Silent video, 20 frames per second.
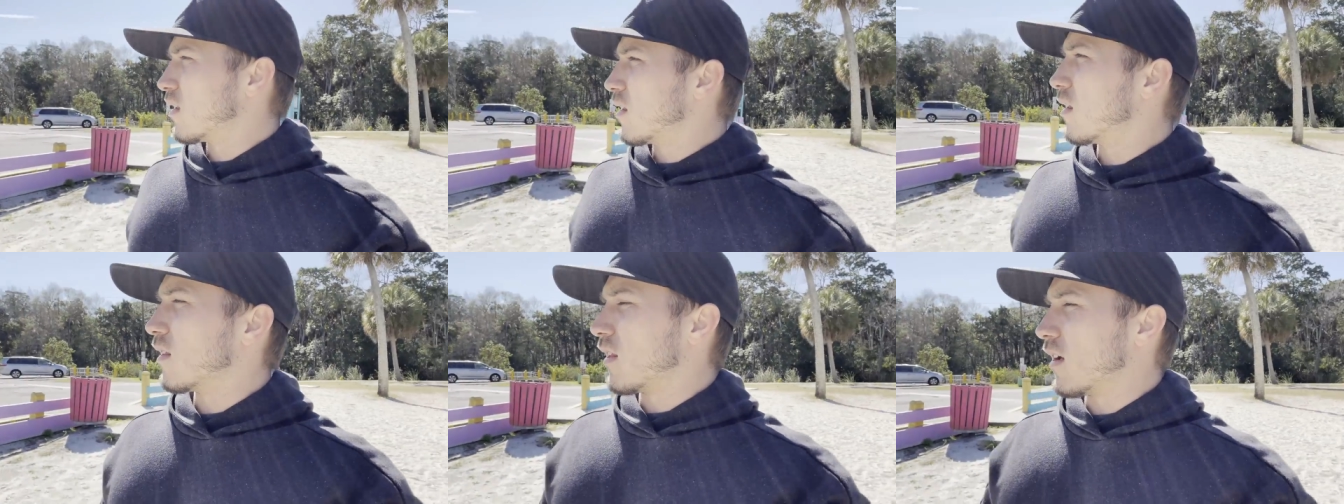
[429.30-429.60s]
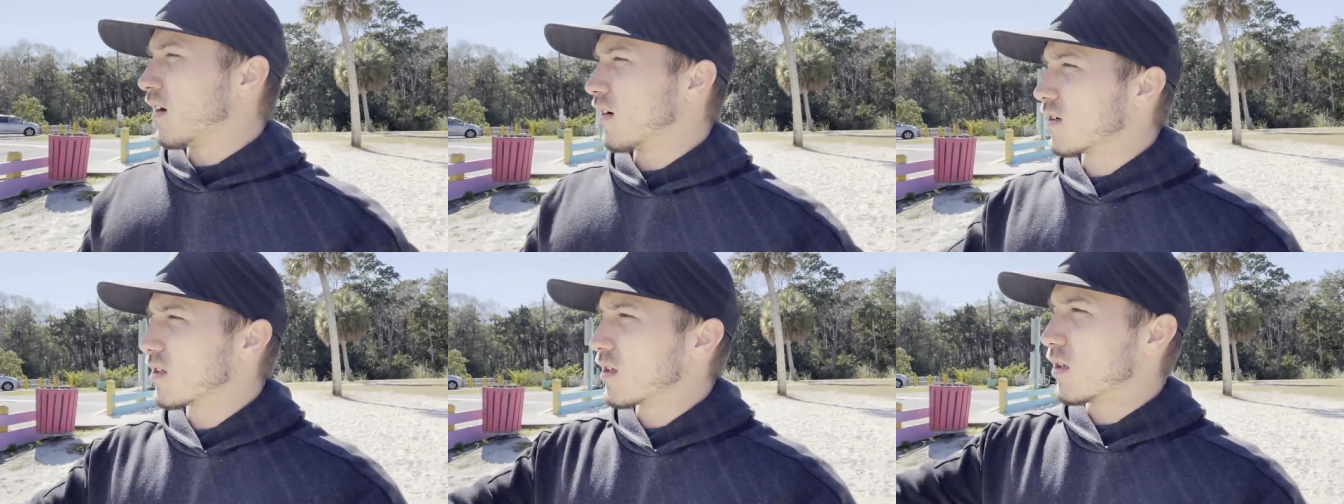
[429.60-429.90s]

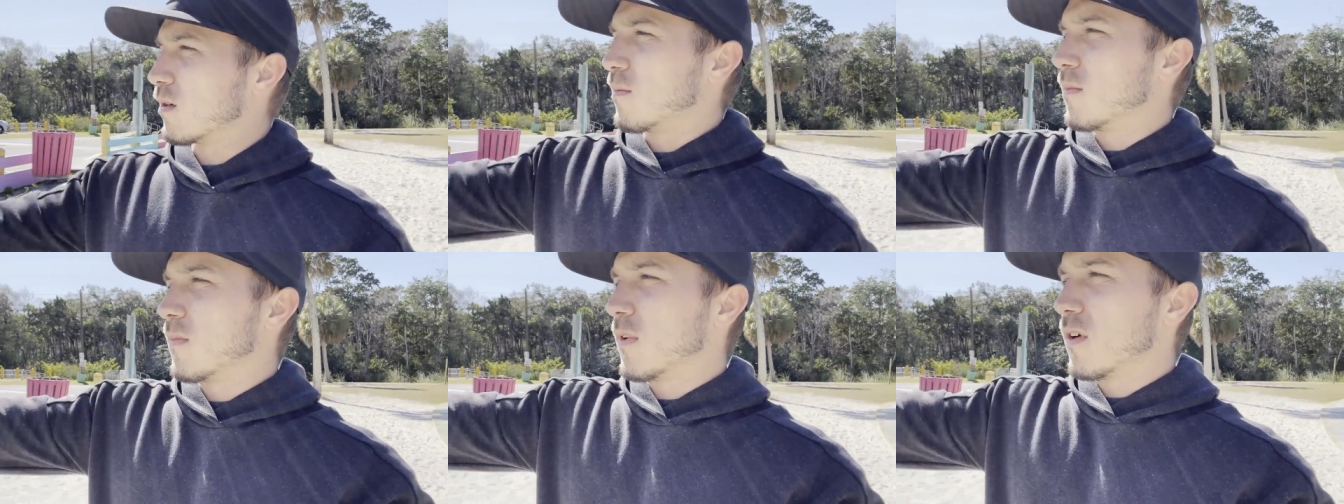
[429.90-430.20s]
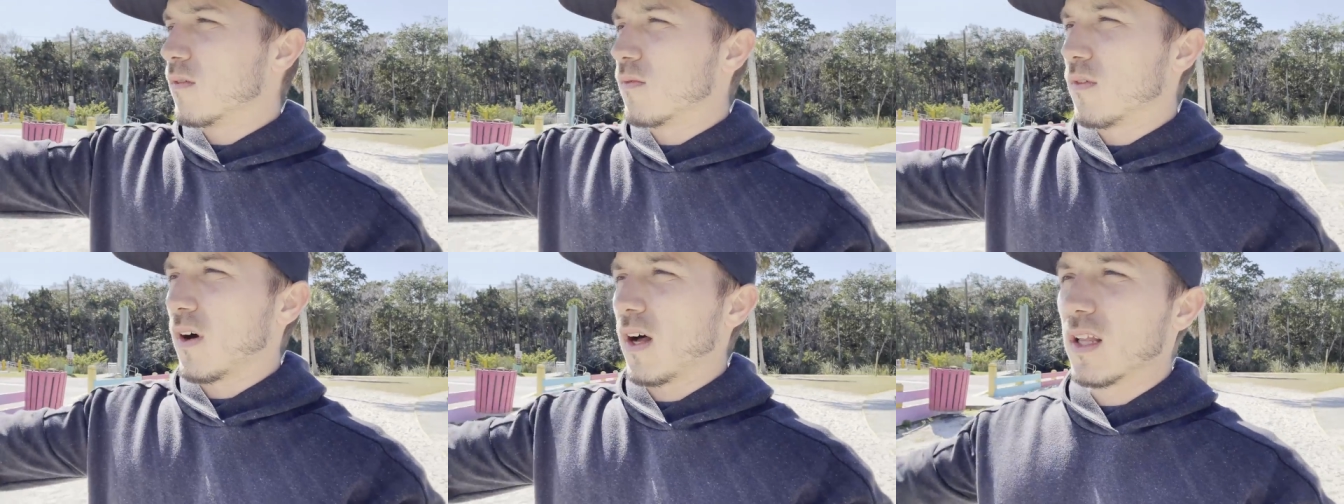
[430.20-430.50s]
There's some
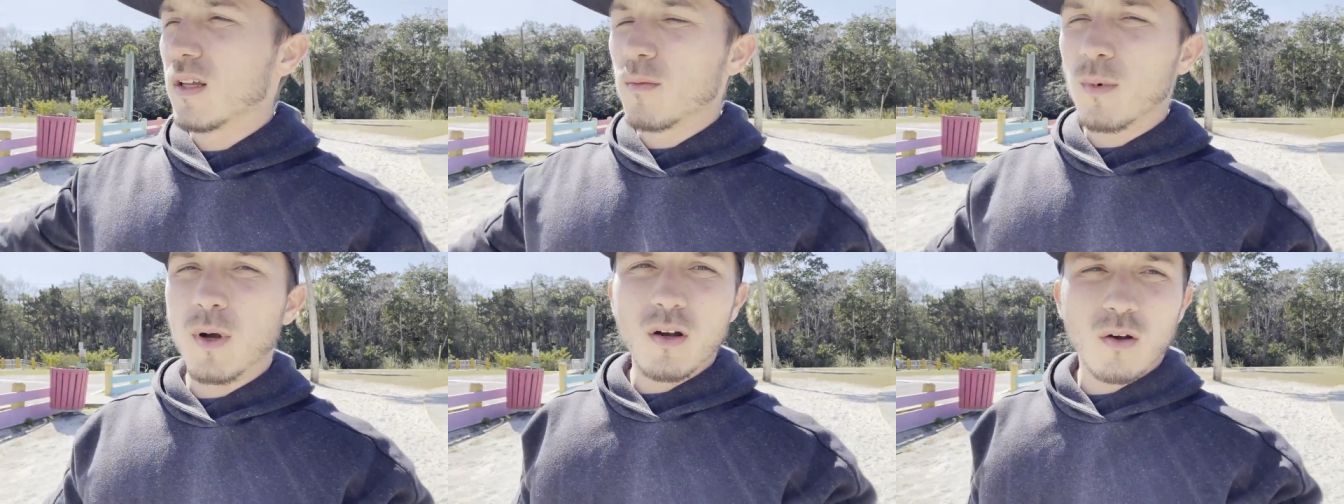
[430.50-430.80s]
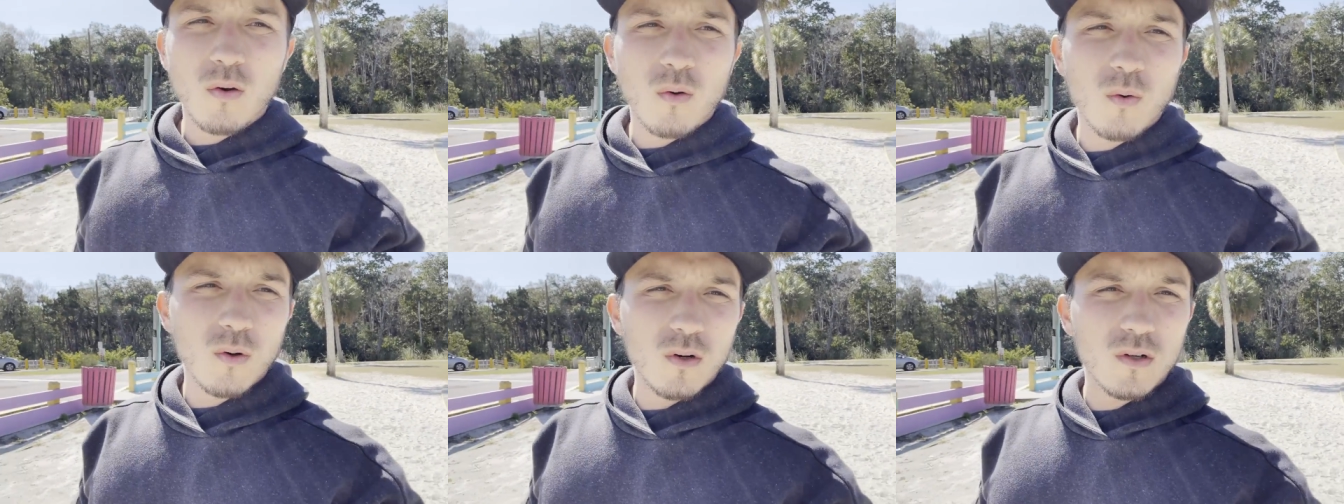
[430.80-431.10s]
volleyball
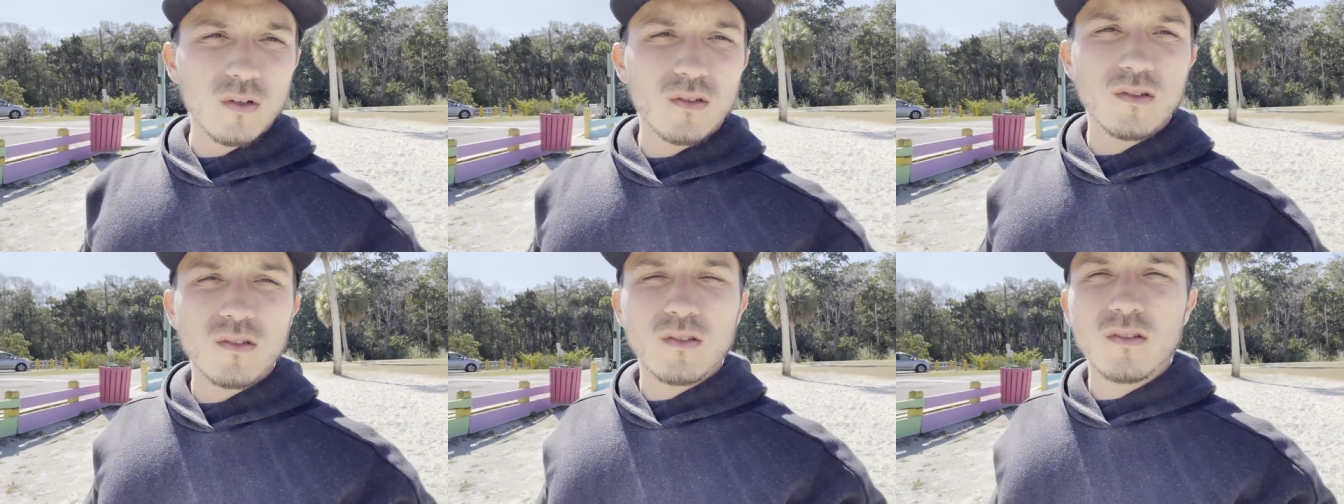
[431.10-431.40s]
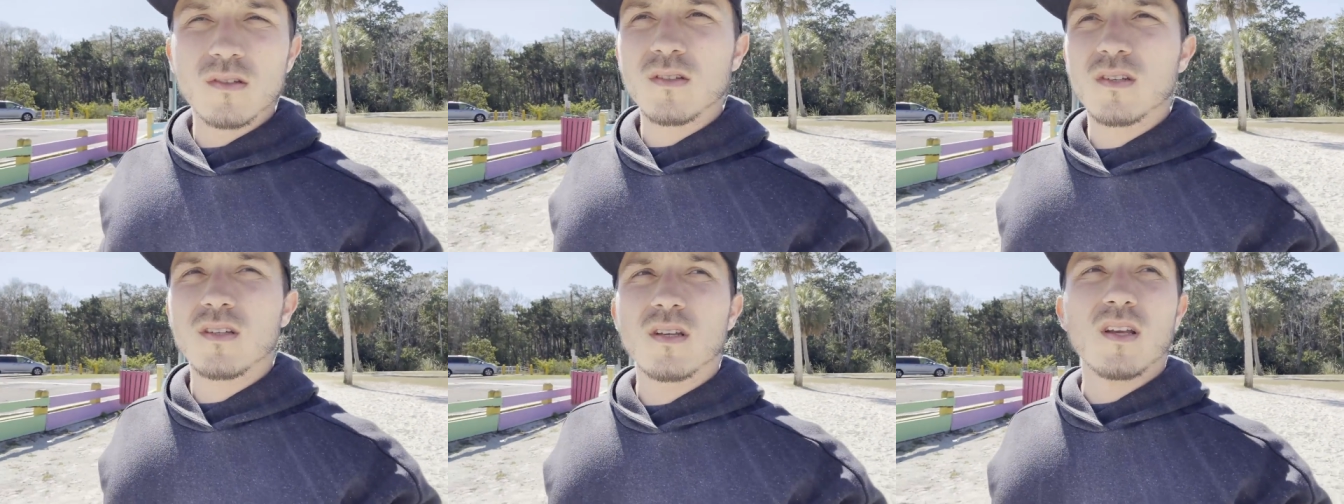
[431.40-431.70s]

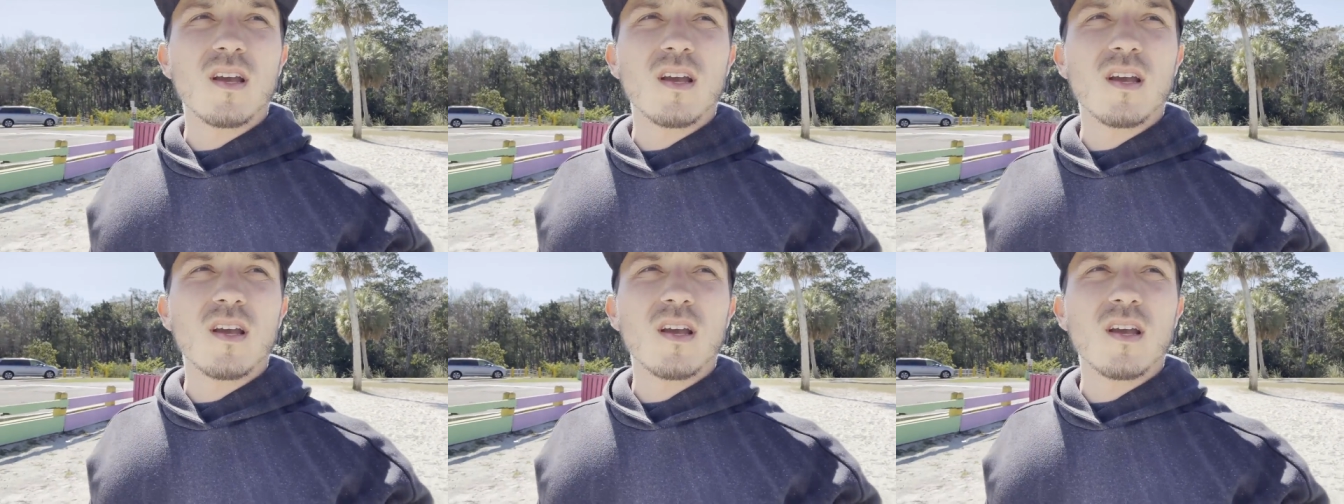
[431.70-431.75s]
courts